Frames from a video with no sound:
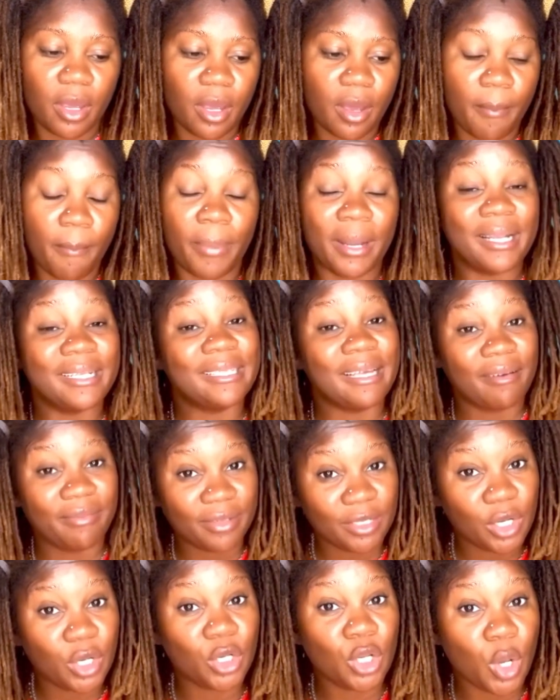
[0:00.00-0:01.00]
But it's
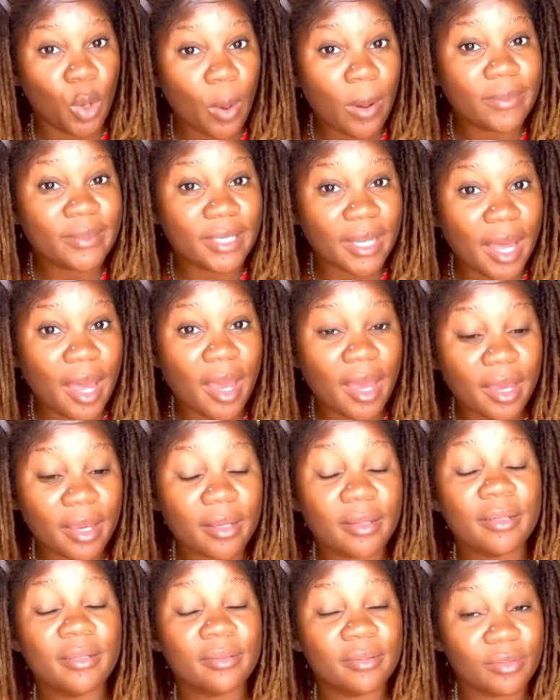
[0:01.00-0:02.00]
definitely going to go up today.
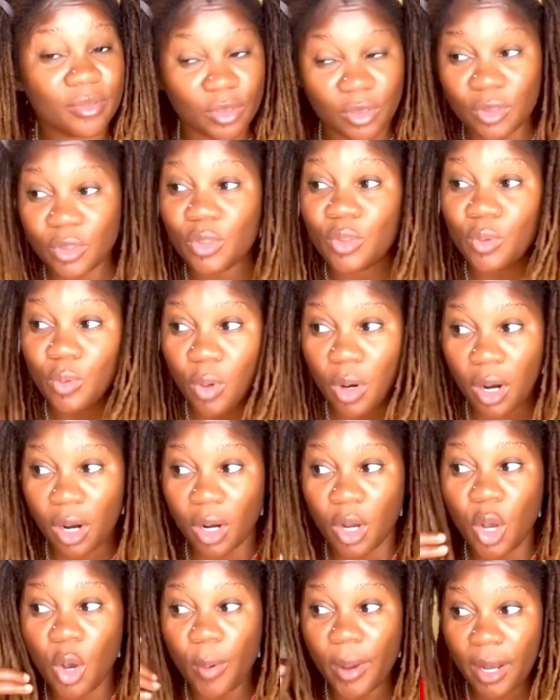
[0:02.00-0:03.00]
You are
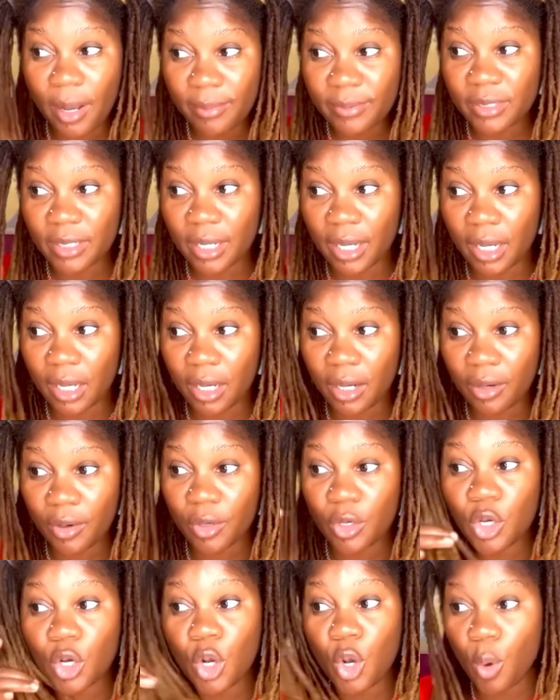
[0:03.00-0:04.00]
going up today here.
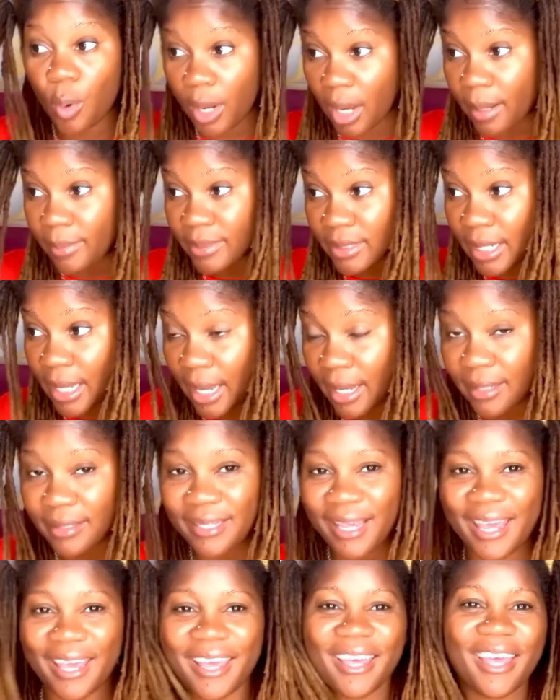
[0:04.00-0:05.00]
You're going up today. It's
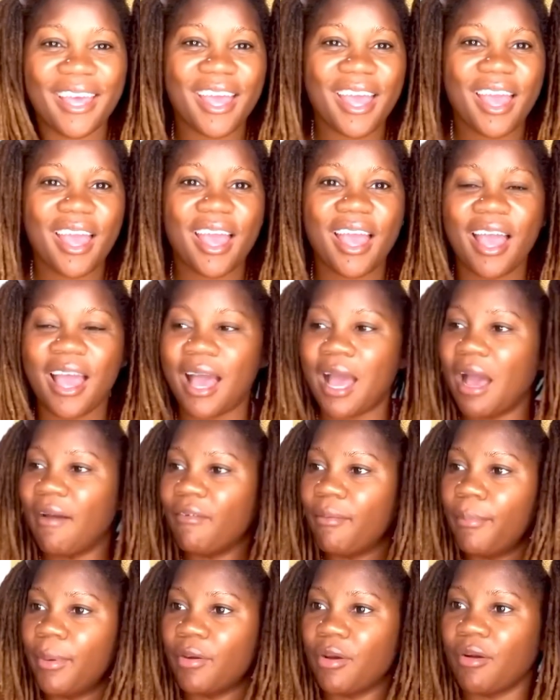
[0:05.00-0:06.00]
like, I have a
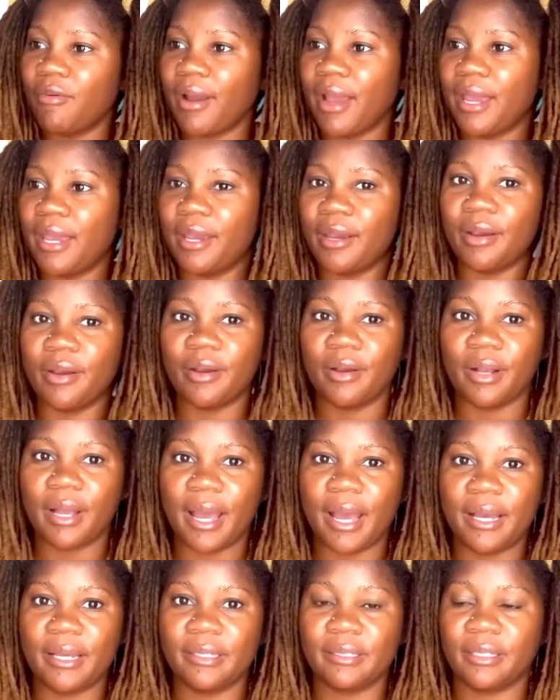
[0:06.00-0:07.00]
mirror right here,
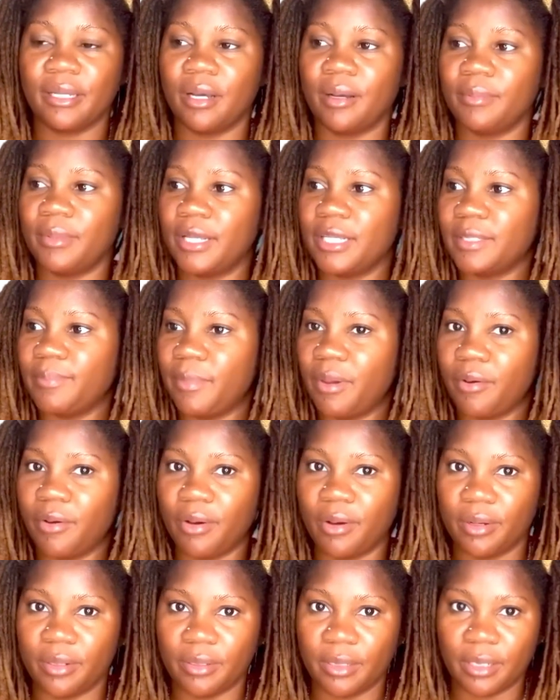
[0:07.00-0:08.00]
guys. This
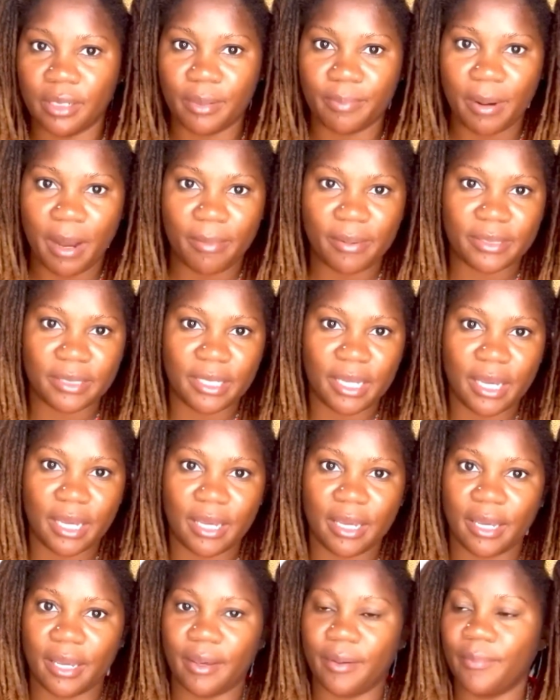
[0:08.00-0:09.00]
mirror, you're probably seeing it,
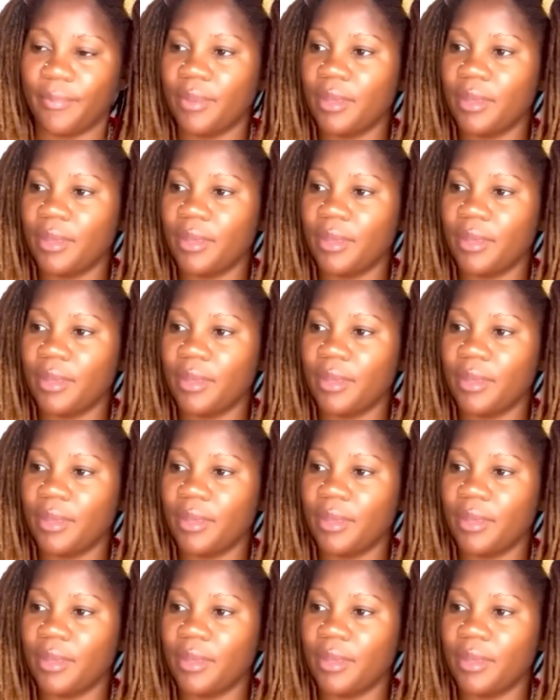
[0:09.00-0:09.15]
yeah.